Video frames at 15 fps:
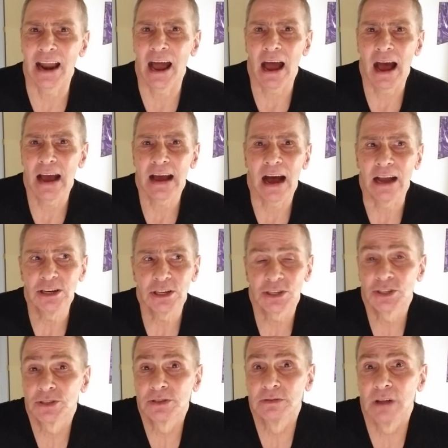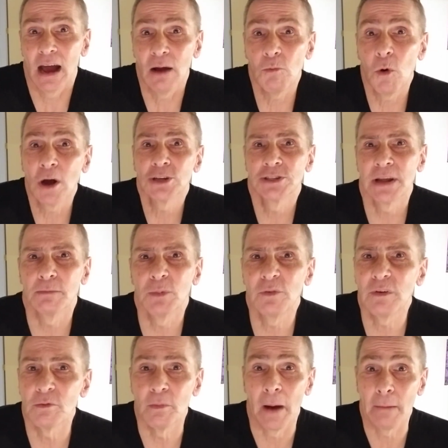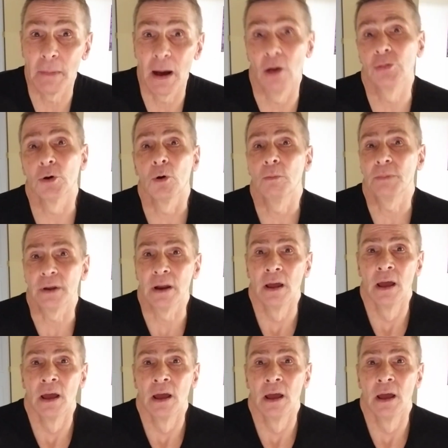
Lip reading: I watched that movie with my mouth open,